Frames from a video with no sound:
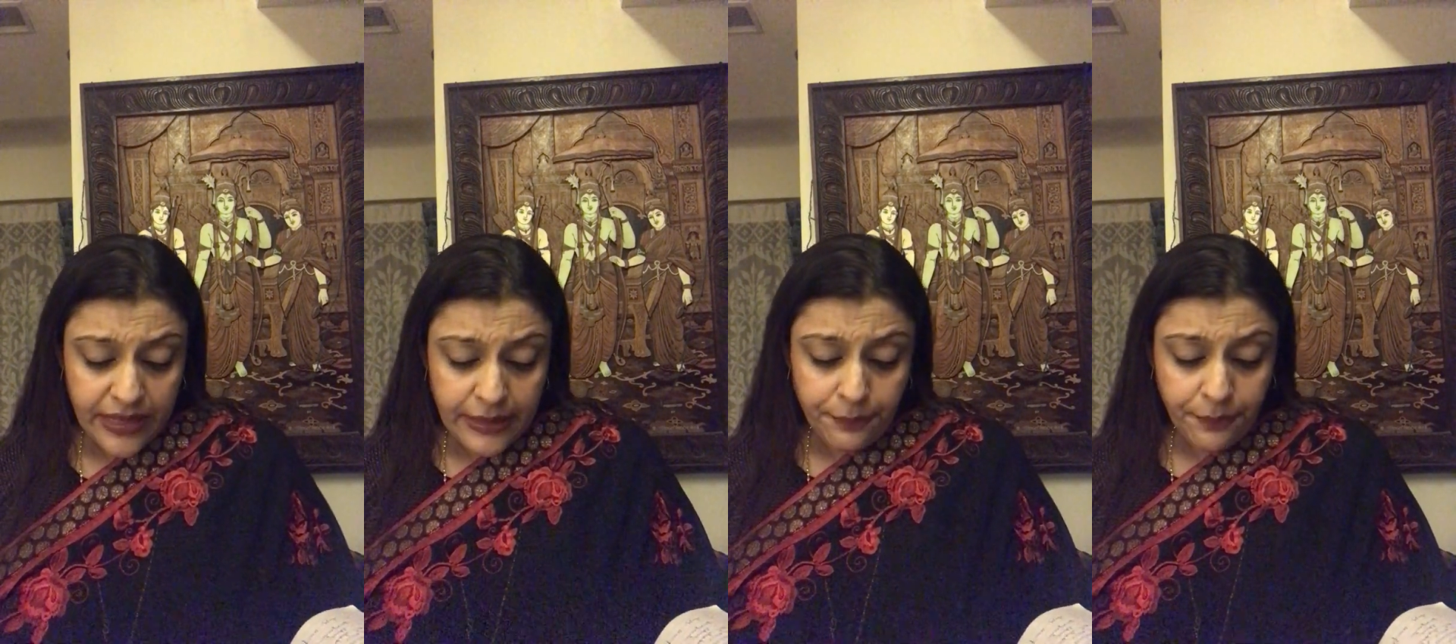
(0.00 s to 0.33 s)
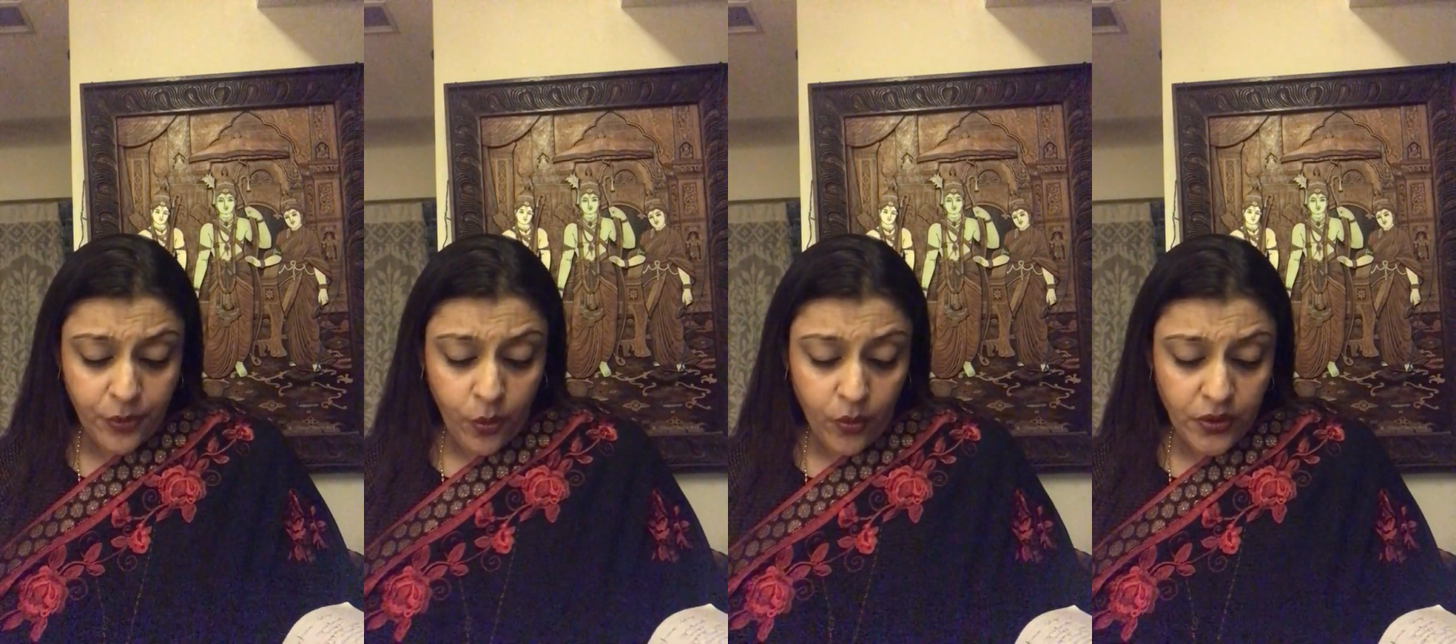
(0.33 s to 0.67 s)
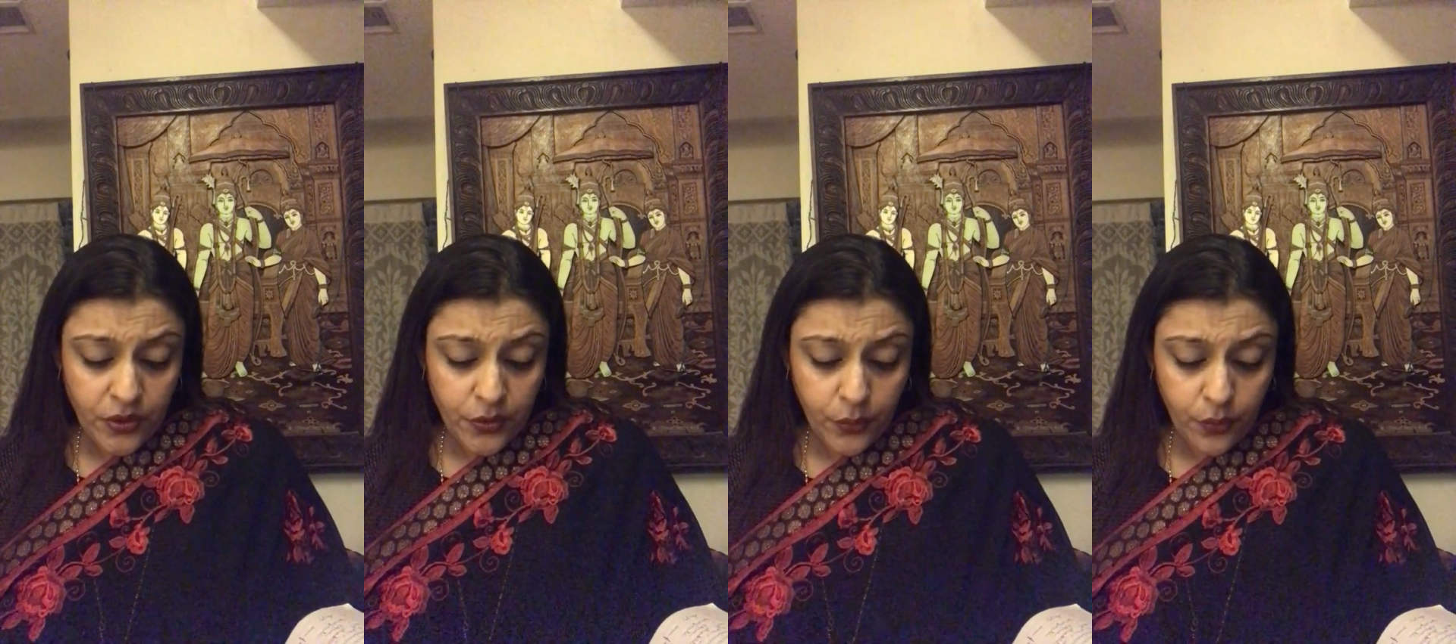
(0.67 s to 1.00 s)
very
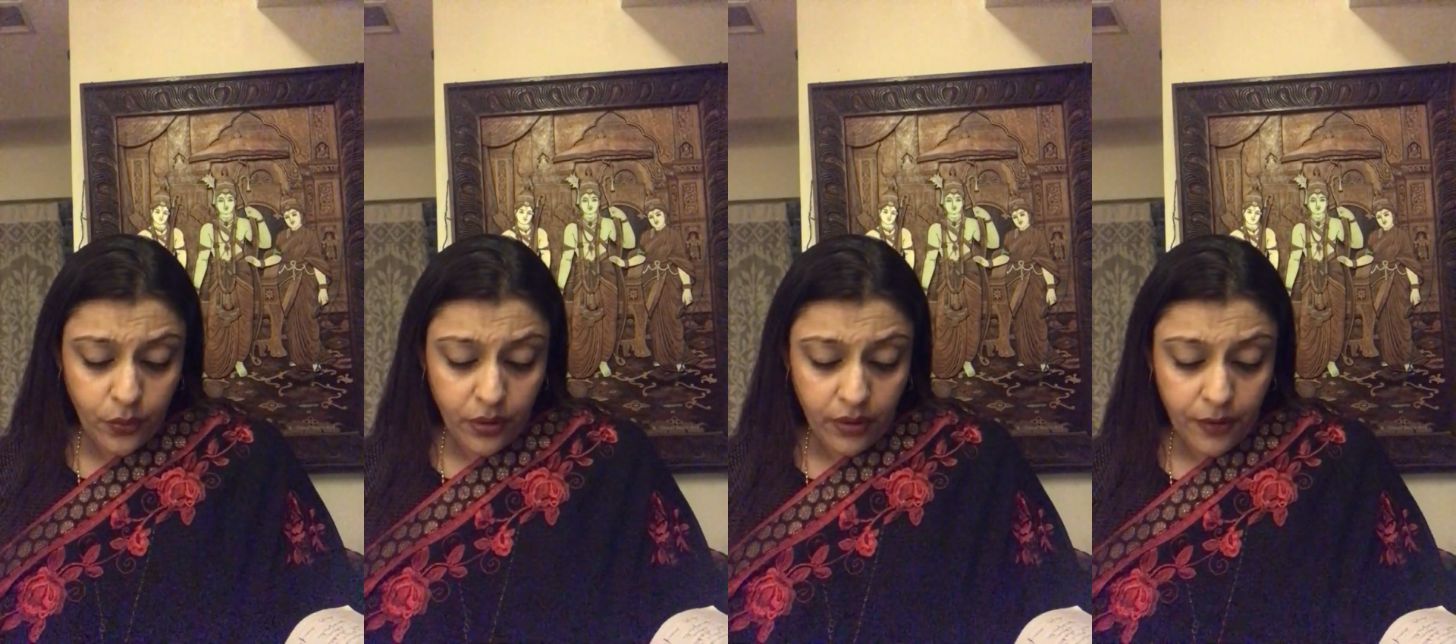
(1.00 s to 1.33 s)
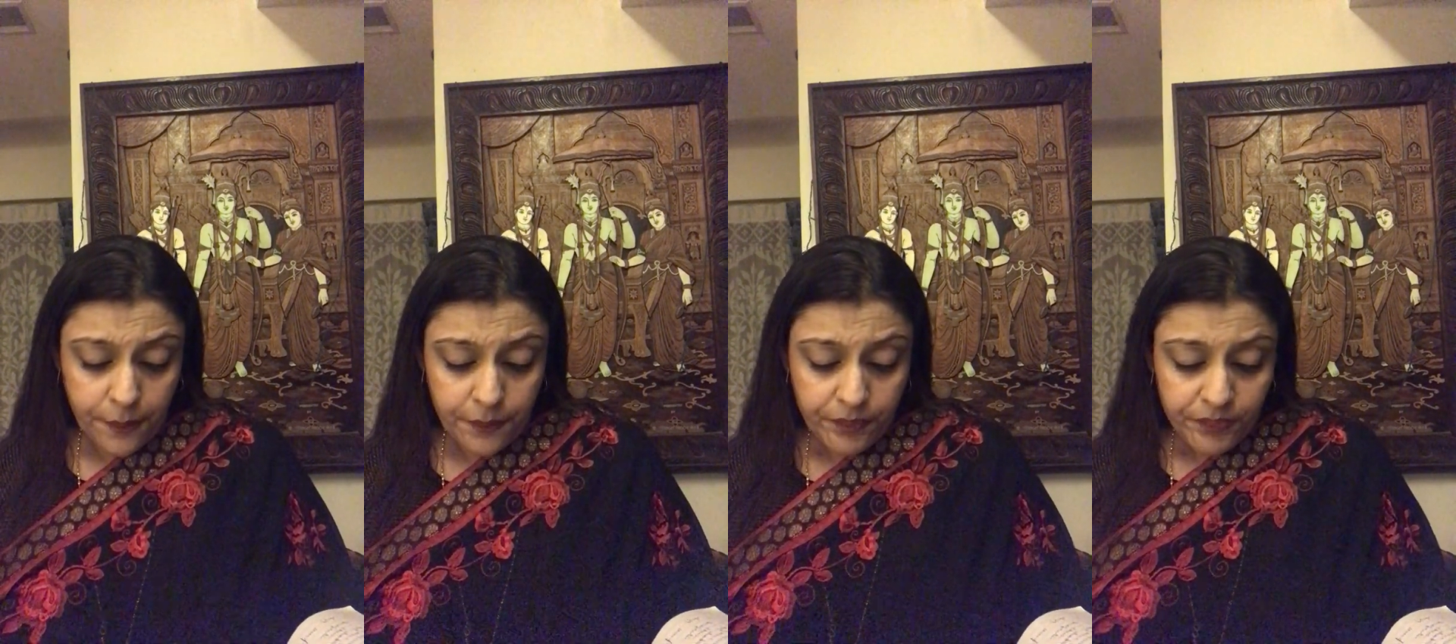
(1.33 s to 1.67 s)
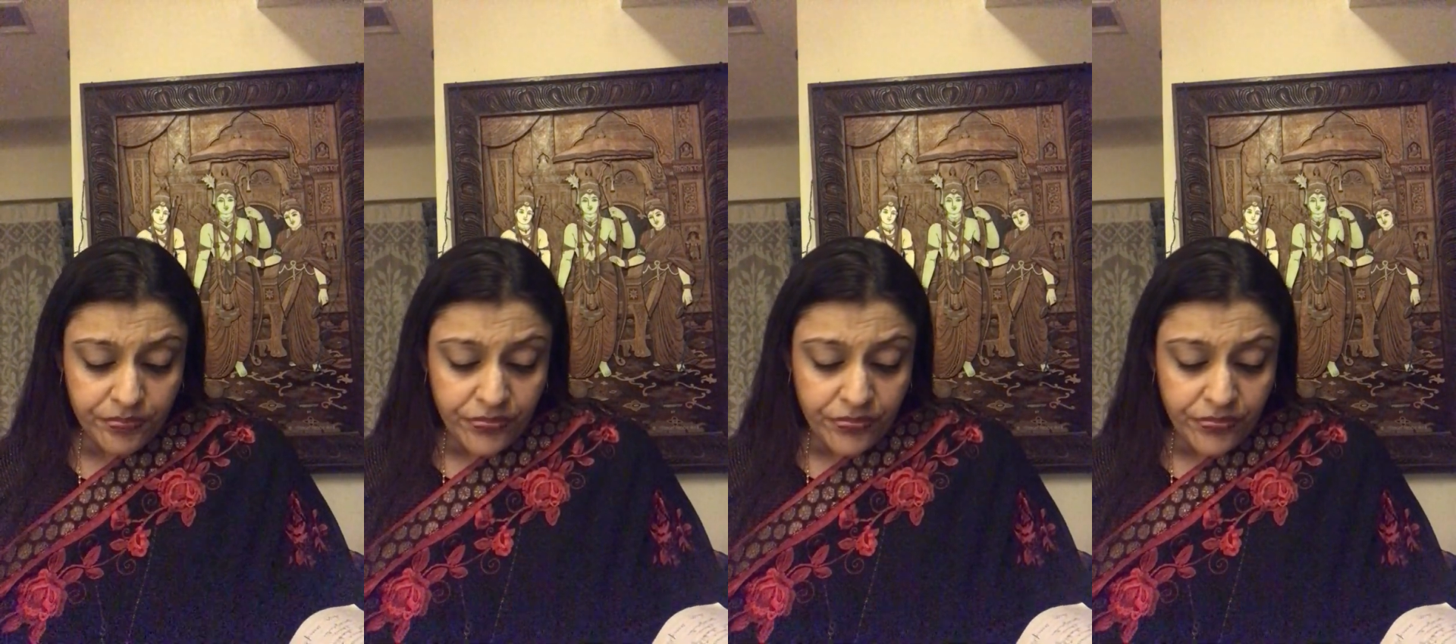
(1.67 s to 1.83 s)
prone to um,